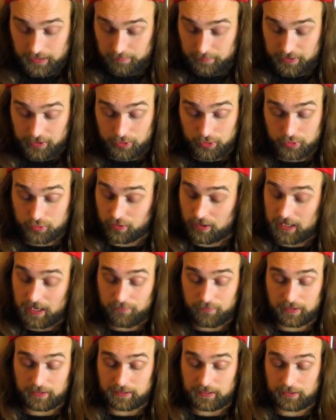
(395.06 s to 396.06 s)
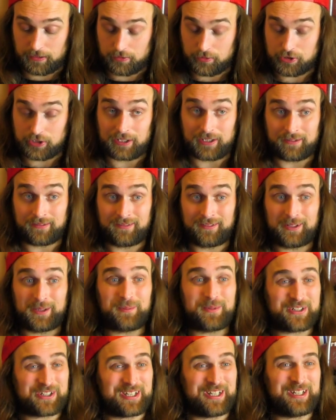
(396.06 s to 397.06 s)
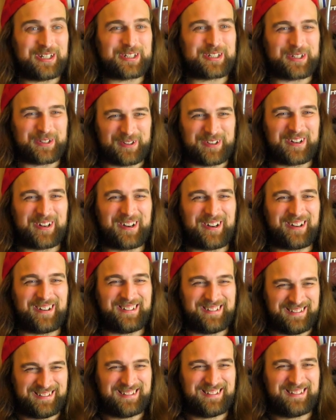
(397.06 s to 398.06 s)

computers run everything, Eugene. The machines do it all.